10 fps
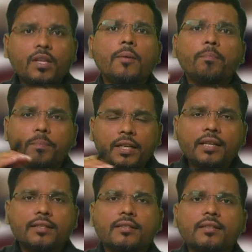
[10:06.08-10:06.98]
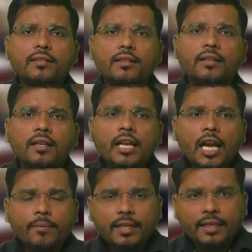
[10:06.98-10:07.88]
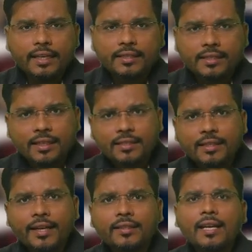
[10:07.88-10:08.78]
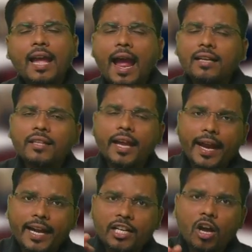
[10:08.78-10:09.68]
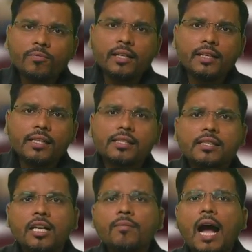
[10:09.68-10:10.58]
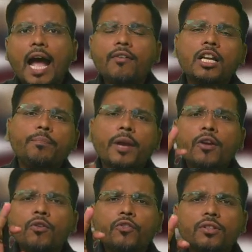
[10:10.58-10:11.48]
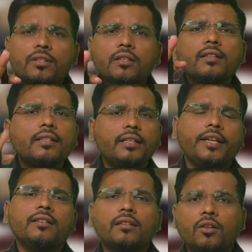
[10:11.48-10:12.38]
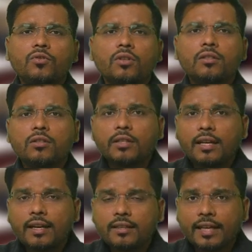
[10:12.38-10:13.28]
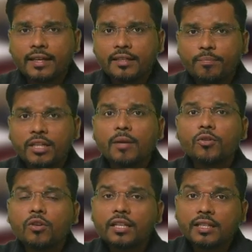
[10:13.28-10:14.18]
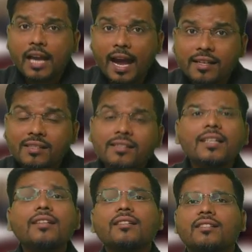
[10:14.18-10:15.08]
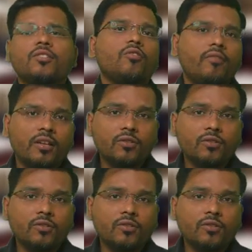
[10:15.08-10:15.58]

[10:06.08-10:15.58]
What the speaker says: plus if the lessee said that at the end of the lease term I will pay you 10,000, so that become your guaranteed residual value.